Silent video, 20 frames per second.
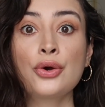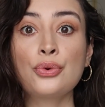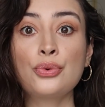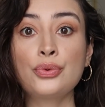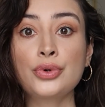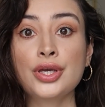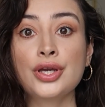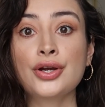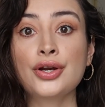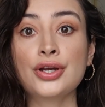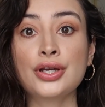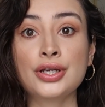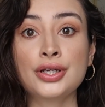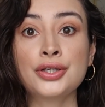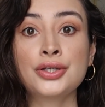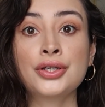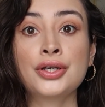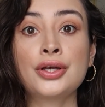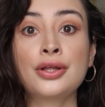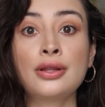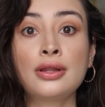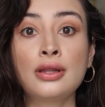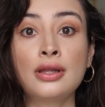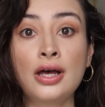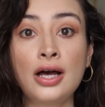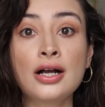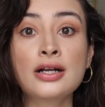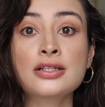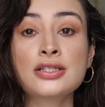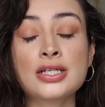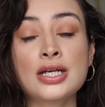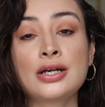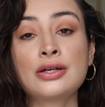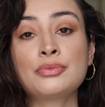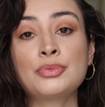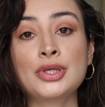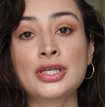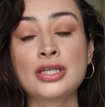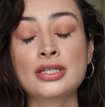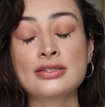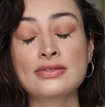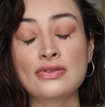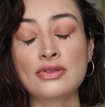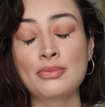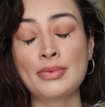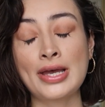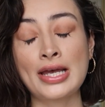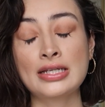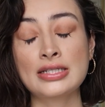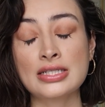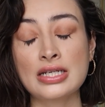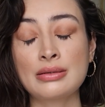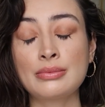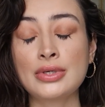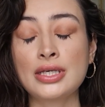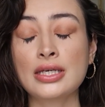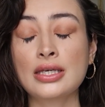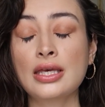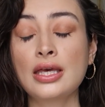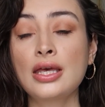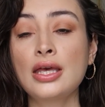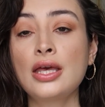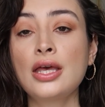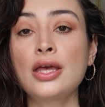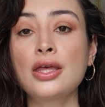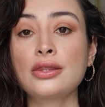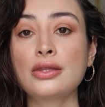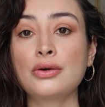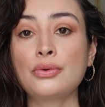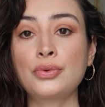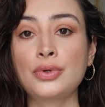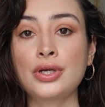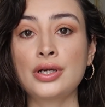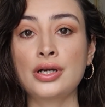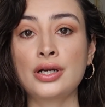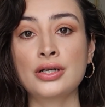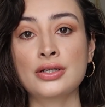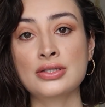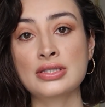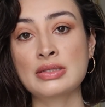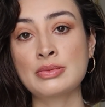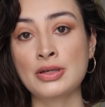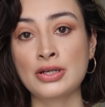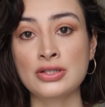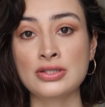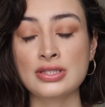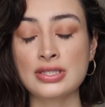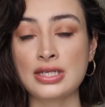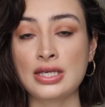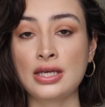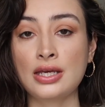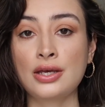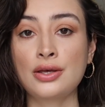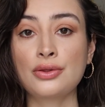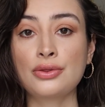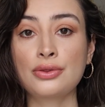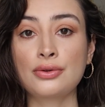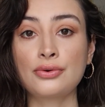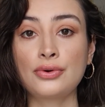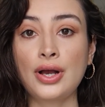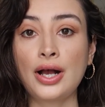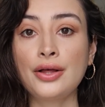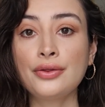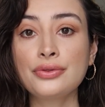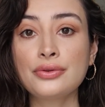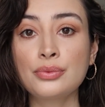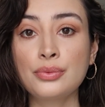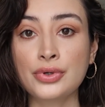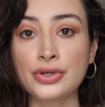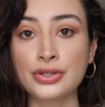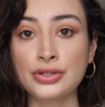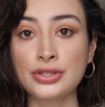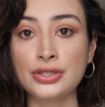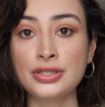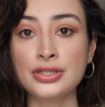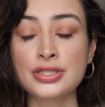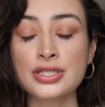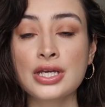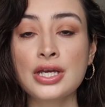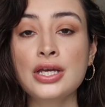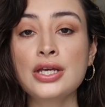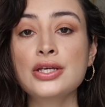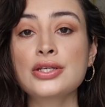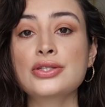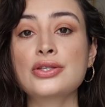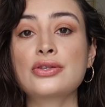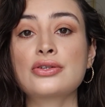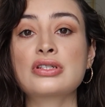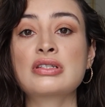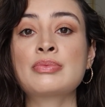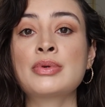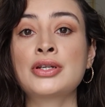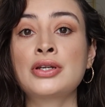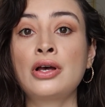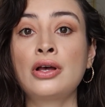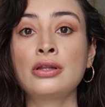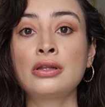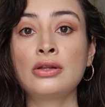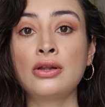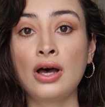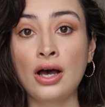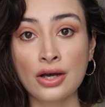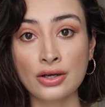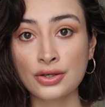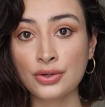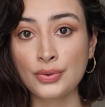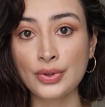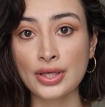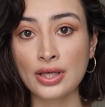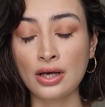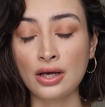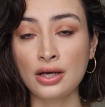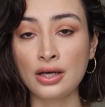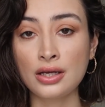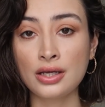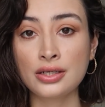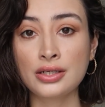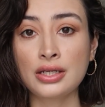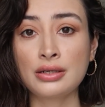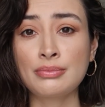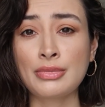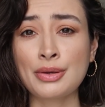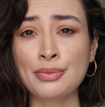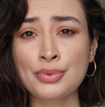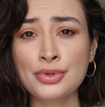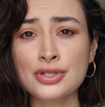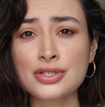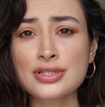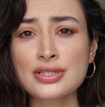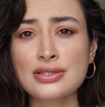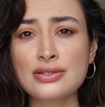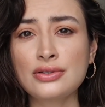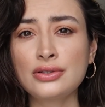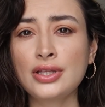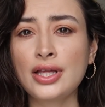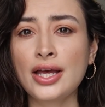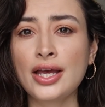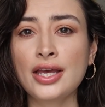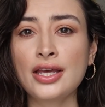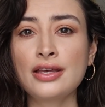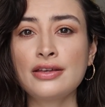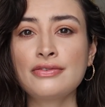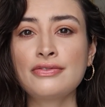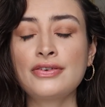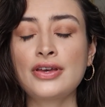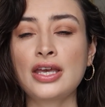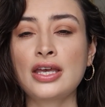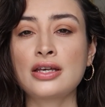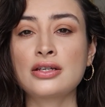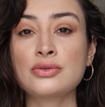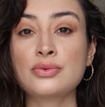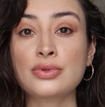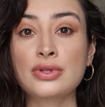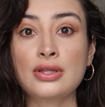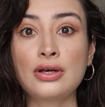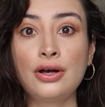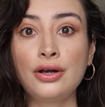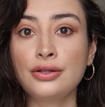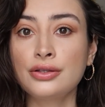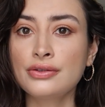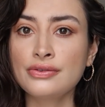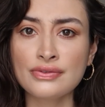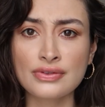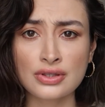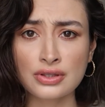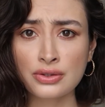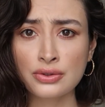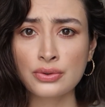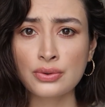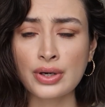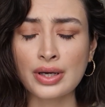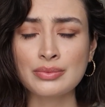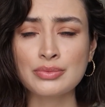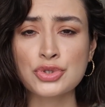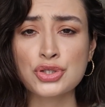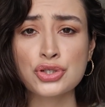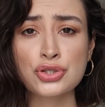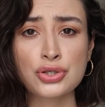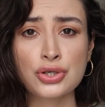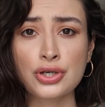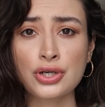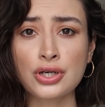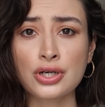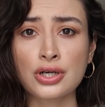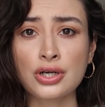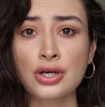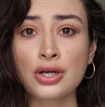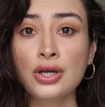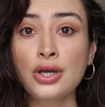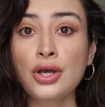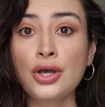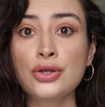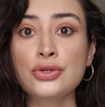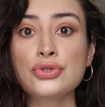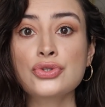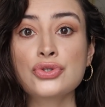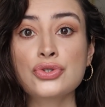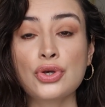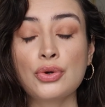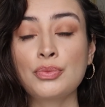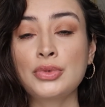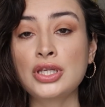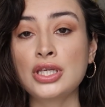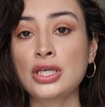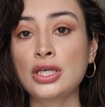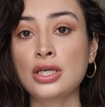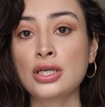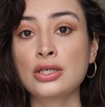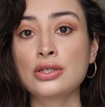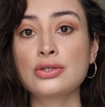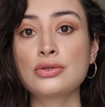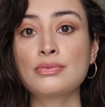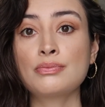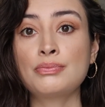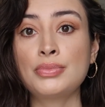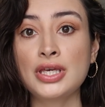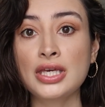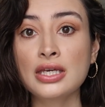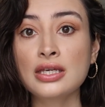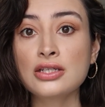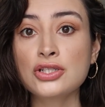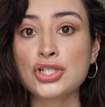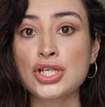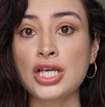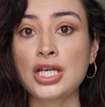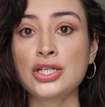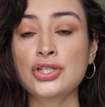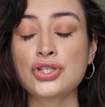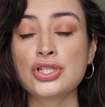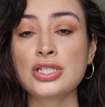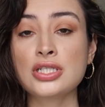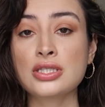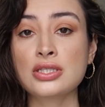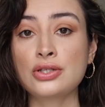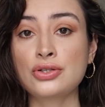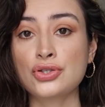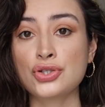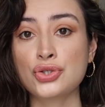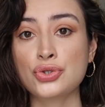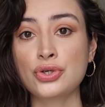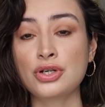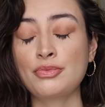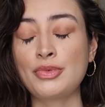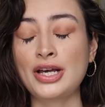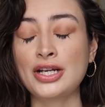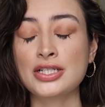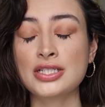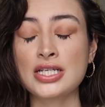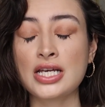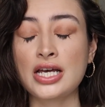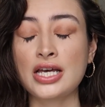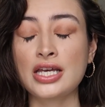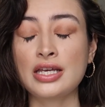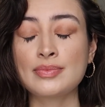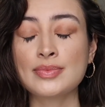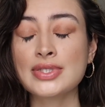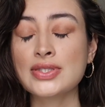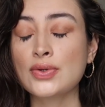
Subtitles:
We are in a lockdown because of the pandemic that we are experiencing throughout the world. So there's been a lot going on in my personal life and with all of you, I'm sure. So many big changes in a short amount of time.